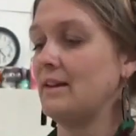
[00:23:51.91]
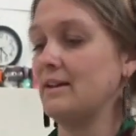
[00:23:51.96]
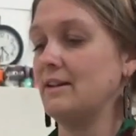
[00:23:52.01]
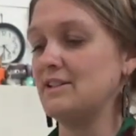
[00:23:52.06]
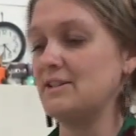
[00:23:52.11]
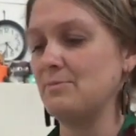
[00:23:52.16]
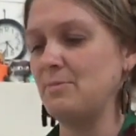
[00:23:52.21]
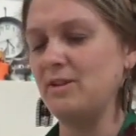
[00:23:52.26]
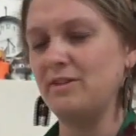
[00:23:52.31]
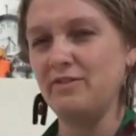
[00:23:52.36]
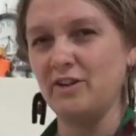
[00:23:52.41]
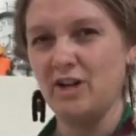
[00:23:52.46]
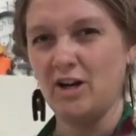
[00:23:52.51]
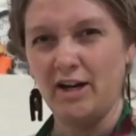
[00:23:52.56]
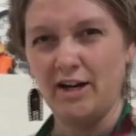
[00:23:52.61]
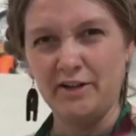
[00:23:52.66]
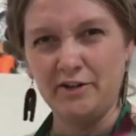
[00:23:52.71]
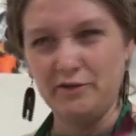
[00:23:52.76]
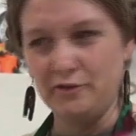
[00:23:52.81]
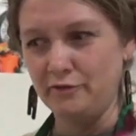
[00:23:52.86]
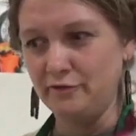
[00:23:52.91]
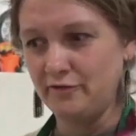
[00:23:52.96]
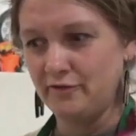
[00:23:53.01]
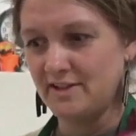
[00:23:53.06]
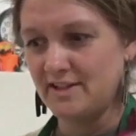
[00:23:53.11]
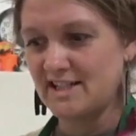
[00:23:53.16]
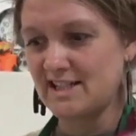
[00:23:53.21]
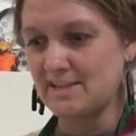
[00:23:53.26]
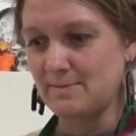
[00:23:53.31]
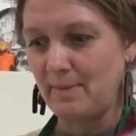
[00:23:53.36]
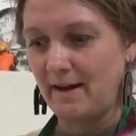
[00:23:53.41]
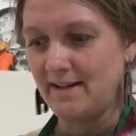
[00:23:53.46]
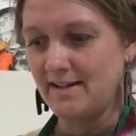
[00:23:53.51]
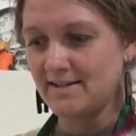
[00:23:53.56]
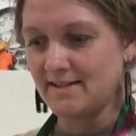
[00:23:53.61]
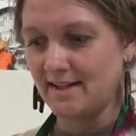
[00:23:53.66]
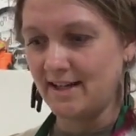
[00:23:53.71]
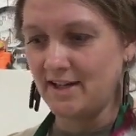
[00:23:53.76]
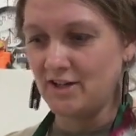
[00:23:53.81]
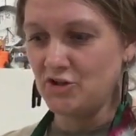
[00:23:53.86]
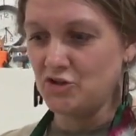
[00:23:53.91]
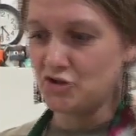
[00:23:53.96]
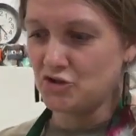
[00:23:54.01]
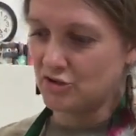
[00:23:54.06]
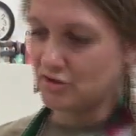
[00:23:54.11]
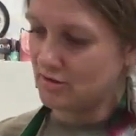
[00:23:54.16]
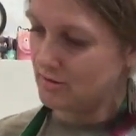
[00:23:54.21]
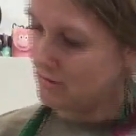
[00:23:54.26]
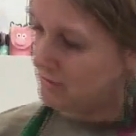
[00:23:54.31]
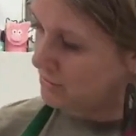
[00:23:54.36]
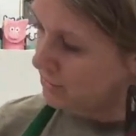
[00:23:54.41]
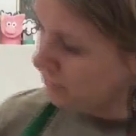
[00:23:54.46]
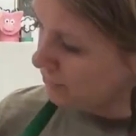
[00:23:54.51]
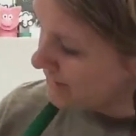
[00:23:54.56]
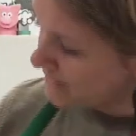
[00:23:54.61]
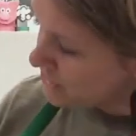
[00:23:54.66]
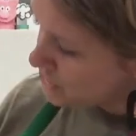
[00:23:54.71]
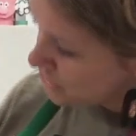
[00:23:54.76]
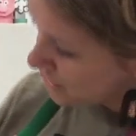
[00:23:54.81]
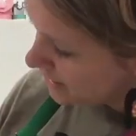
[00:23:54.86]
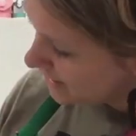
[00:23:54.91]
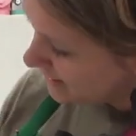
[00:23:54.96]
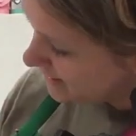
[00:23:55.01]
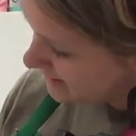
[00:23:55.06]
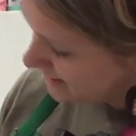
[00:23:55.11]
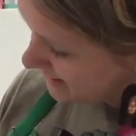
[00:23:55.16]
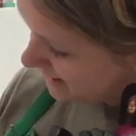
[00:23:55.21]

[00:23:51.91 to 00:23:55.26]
is a bit of a kind of space age creature.